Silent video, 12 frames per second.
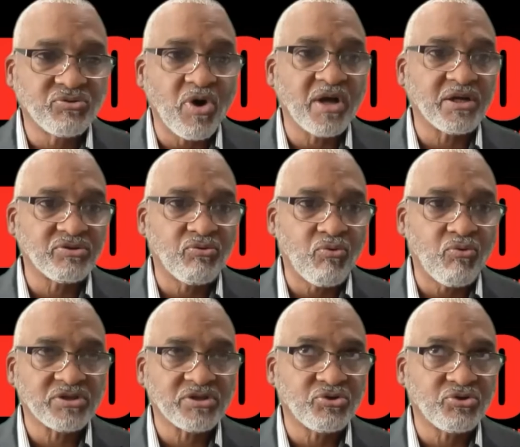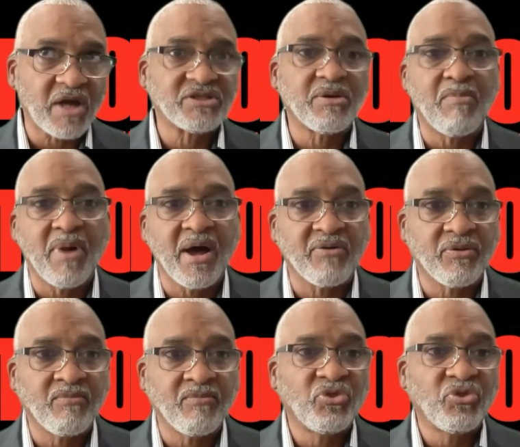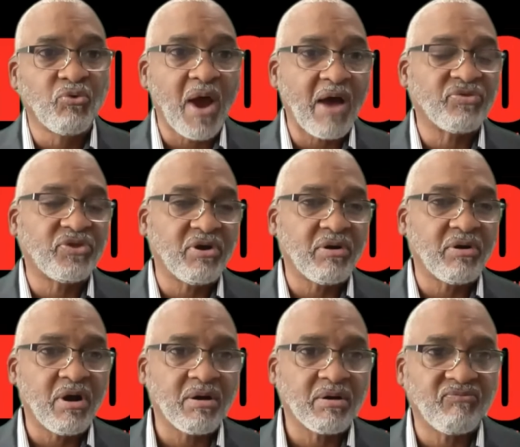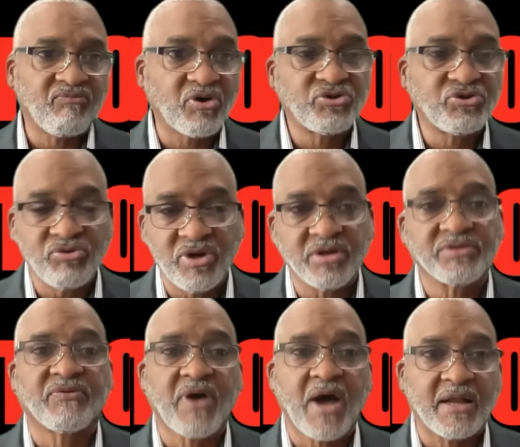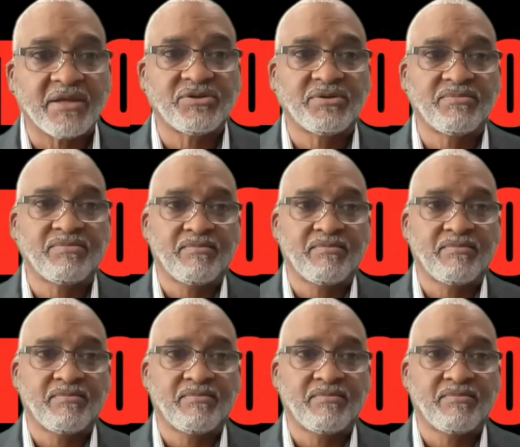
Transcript: once or twice a month throughout their first 2 years of college.